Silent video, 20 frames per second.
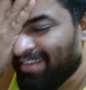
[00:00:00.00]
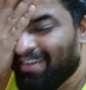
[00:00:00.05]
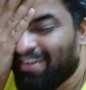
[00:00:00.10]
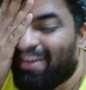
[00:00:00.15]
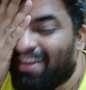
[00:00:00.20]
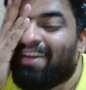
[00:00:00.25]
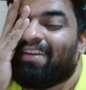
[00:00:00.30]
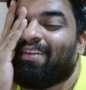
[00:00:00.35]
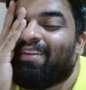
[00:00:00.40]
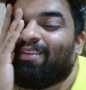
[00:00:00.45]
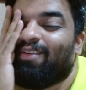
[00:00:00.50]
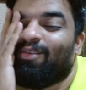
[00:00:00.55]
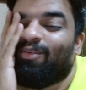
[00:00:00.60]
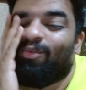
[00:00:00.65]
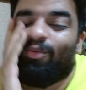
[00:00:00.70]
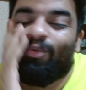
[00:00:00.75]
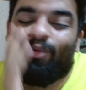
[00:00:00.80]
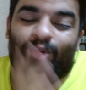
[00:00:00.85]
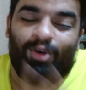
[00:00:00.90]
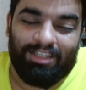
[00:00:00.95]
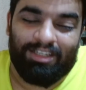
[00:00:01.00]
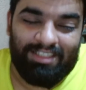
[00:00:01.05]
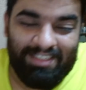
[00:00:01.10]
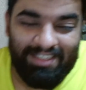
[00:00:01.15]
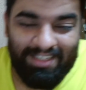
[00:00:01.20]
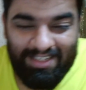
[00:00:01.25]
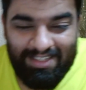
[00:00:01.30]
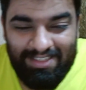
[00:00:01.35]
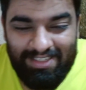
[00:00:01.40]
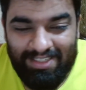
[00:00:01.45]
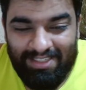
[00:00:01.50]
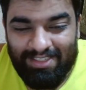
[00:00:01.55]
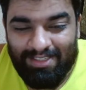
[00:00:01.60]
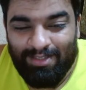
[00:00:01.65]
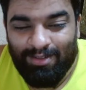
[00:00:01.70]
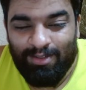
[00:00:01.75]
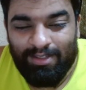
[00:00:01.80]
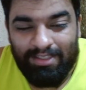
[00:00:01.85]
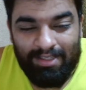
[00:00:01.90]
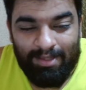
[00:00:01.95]
I don't know what Chelsea is
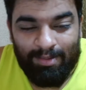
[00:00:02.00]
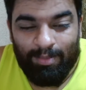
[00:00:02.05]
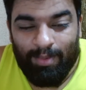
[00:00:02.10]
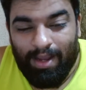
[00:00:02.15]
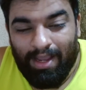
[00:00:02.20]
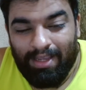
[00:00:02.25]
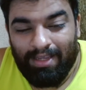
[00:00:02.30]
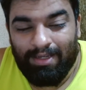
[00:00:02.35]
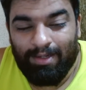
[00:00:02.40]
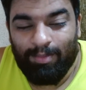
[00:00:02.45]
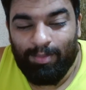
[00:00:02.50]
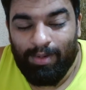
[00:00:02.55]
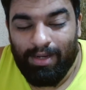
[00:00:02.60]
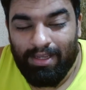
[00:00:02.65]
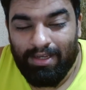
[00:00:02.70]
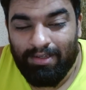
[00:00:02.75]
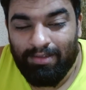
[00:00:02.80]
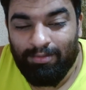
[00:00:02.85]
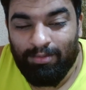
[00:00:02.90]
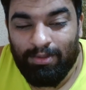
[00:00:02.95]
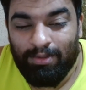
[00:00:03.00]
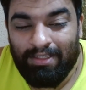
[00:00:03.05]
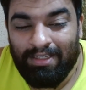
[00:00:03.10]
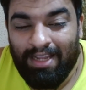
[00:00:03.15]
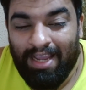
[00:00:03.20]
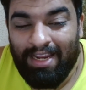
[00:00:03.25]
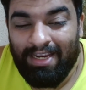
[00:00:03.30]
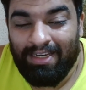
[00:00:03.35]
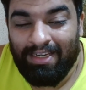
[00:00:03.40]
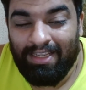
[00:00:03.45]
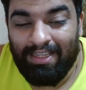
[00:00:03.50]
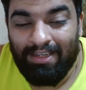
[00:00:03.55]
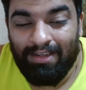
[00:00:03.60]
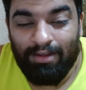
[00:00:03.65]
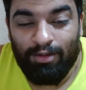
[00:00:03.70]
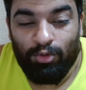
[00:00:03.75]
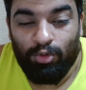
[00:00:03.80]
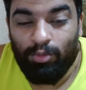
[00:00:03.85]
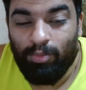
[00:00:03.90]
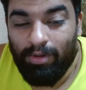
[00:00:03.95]
doing. They're buying a player for
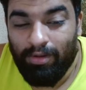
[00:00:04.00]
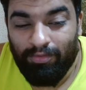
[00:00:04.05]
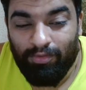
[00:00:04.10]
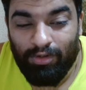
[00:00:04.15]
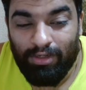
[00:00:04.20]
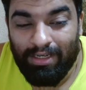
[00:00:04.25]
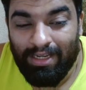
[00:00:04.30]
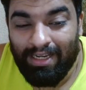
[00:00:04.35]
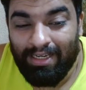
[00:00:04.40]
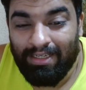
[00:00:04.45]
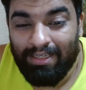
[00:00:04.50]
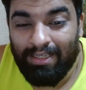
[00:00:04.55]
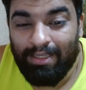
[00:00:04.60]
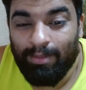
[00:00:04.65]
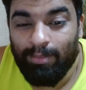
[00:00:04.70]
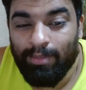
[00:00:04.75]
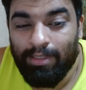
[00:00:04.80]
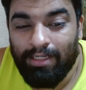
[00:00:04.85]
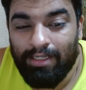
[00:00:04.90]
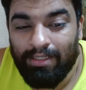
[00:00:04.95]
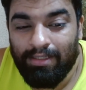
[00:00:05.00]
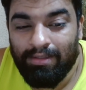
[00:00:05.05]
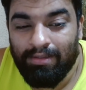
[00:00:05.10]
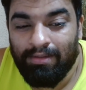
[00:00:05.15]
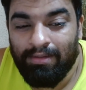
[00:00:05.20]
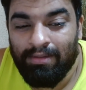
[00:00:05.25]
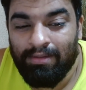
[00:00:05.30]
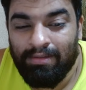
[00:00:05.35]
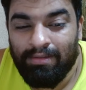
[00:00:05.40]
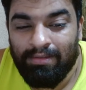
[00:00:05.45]
19-year-old player for 19 million.